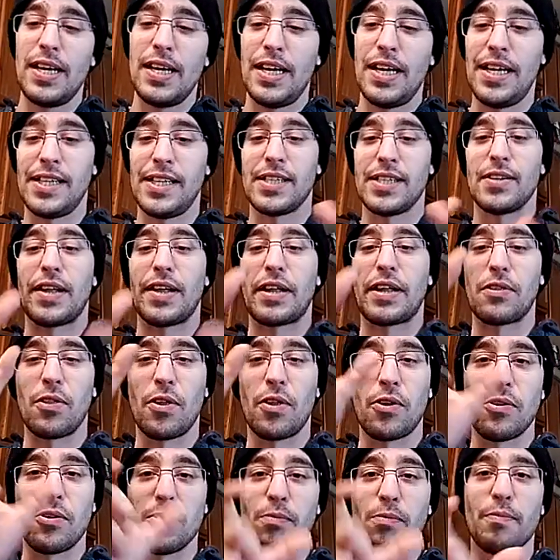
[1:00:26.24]
into like
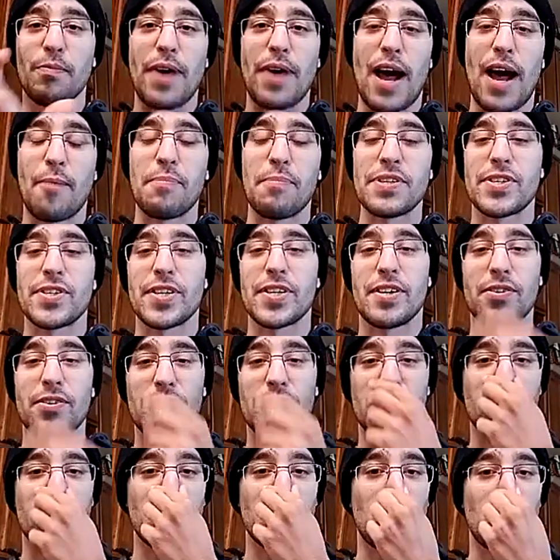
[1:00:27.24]
little
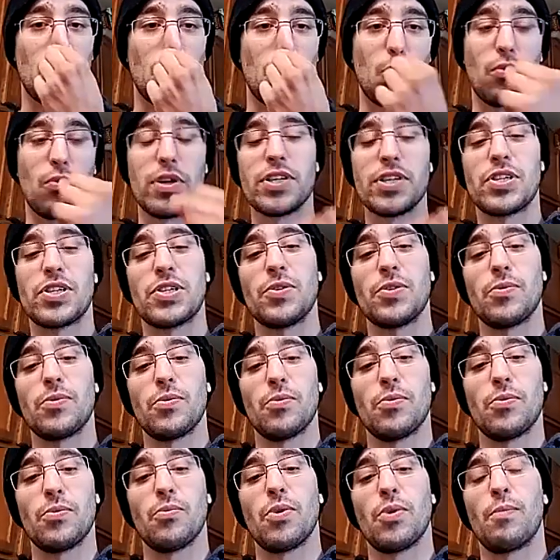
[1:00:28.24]
episodes, which
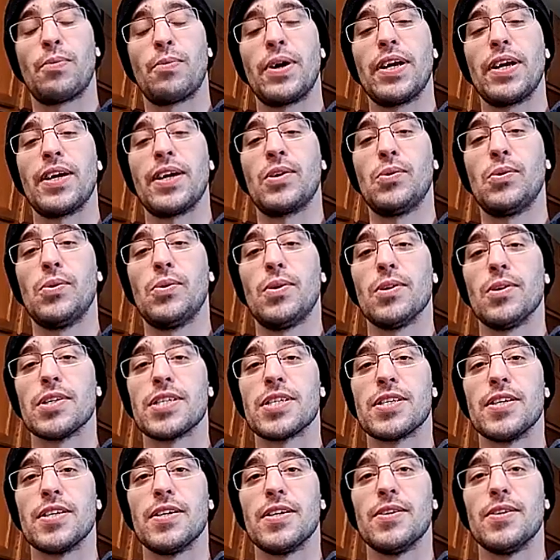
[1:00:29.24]
were pretty cool.
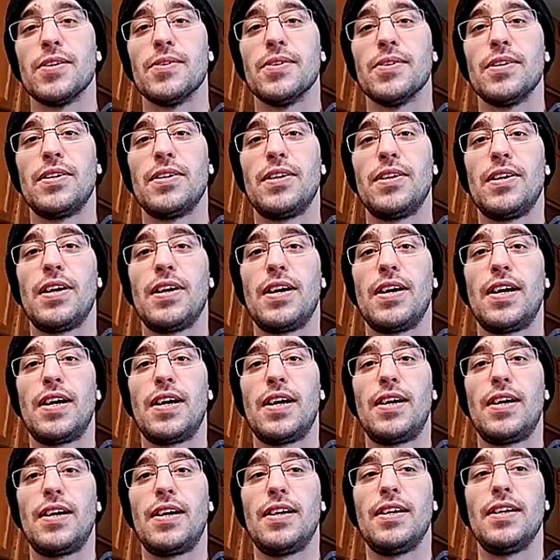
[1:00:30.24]
So
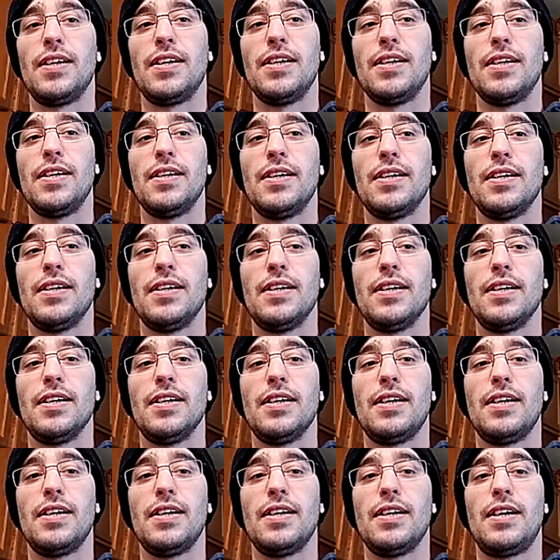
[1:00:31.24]

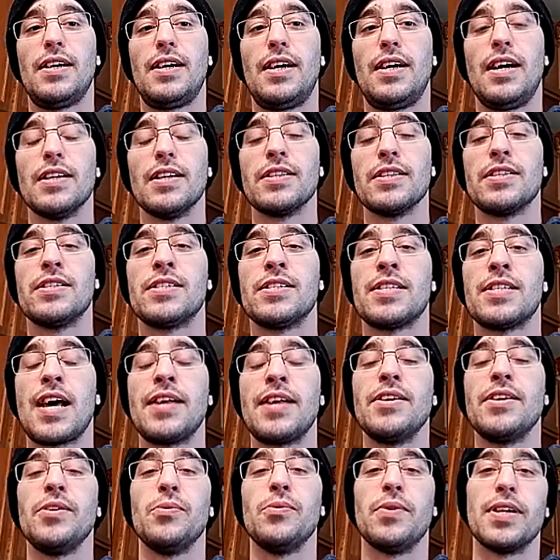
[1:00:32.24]
I'll send
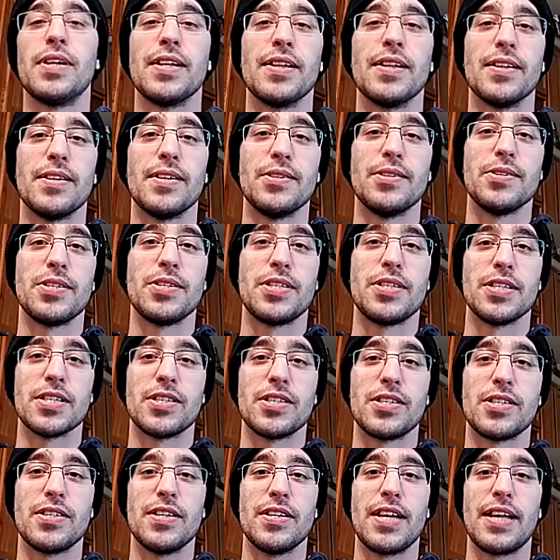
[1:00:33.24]
you one of those,
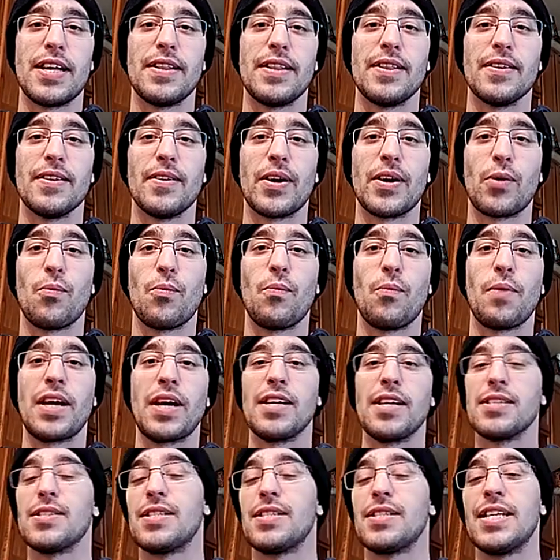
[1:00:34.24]
just and like,
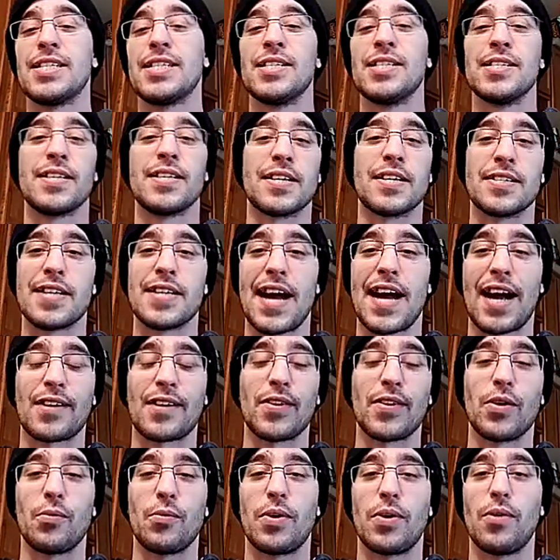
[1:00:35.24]
because this is
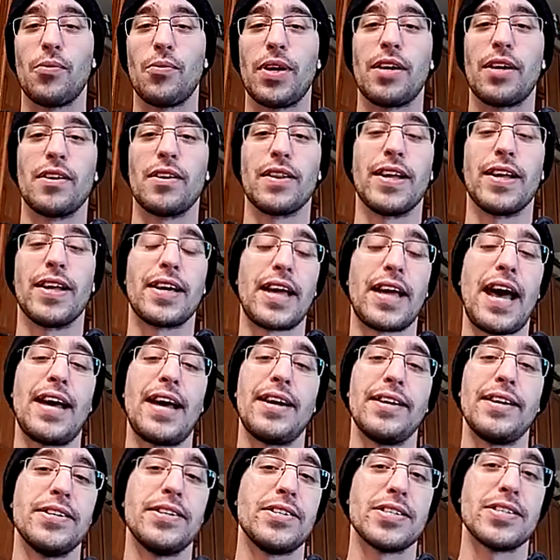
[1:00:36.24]
exactly what we could like
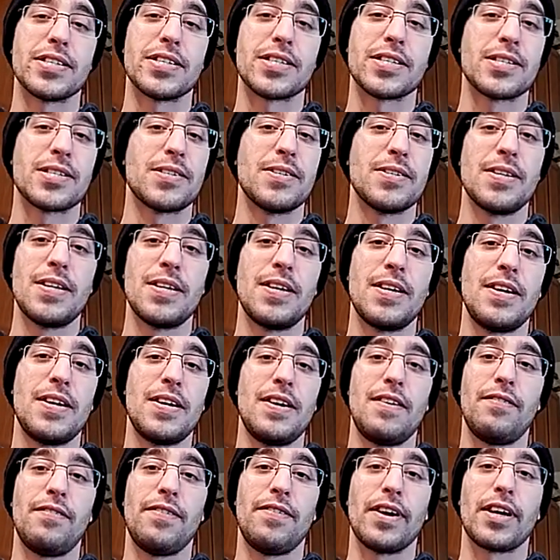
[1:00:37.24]
edit, just
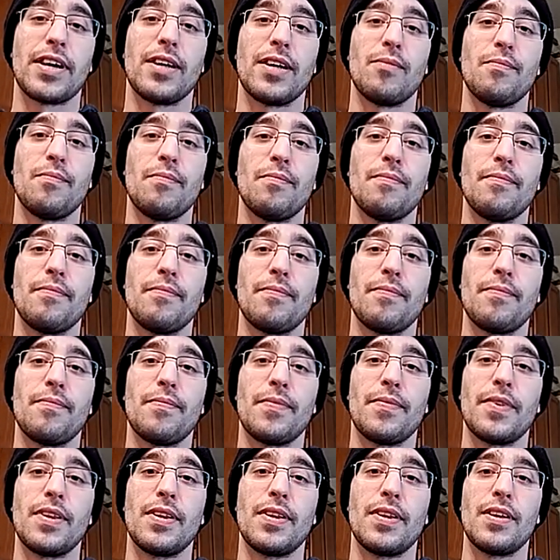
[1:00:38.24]
fucking
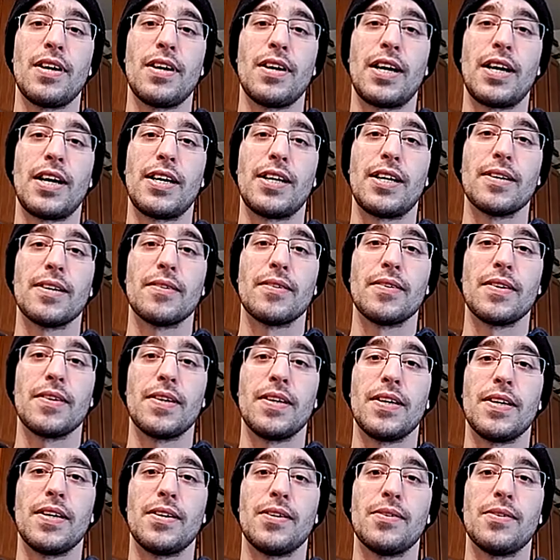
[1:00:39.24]

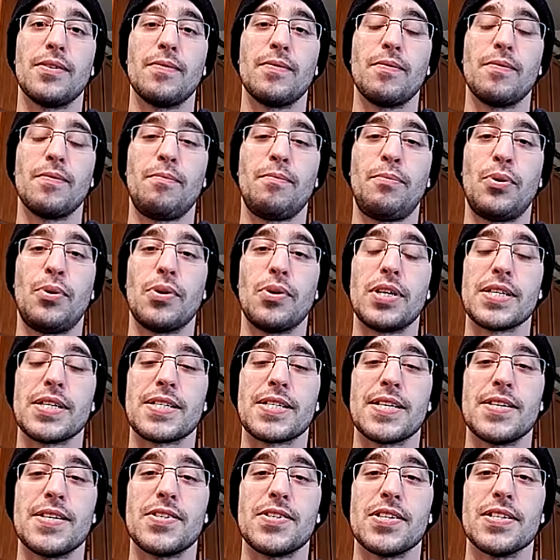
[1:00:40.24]
poor
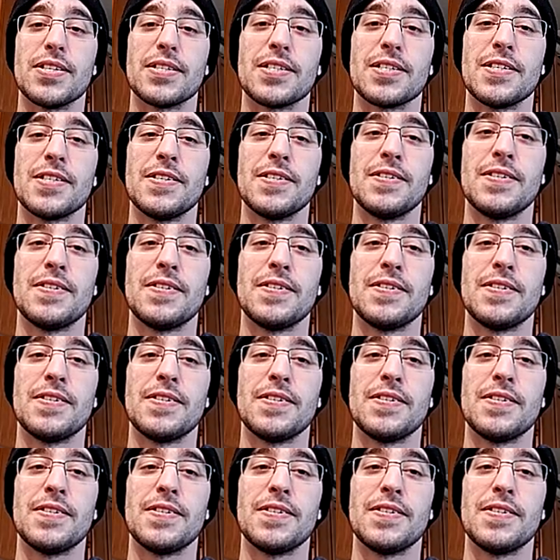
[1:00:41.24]
decisions.